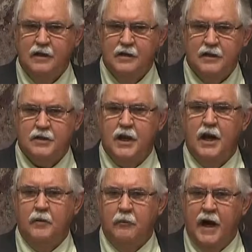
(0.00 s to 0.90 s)
this
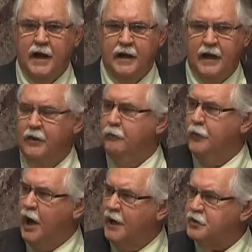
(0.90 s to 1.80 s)
kind of money, and the
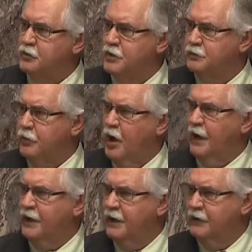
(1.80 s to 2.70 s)
boss was
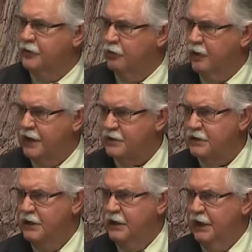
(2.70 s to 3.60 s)
pocketing the rest
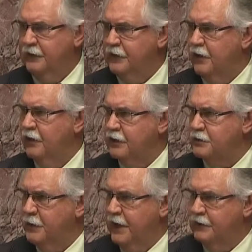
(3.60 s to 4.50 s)
at their
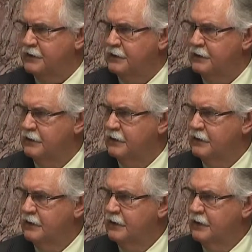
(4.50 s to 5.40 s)
expense.
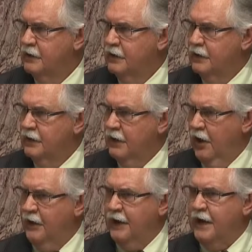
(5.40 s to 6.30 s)
You
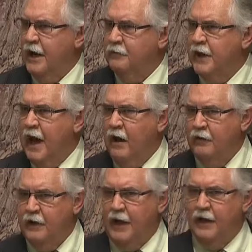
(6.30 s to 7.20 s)
know, they came
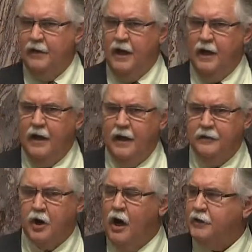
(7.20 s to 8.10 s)
down and
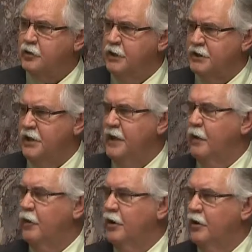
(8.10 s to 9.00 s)
talked to us, and they
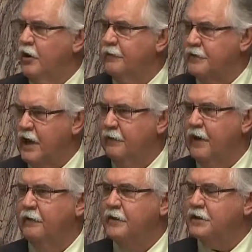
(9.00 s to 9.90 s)
were nervous. I've
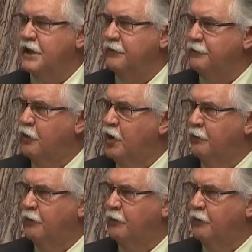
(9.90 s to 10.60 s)
never seen 4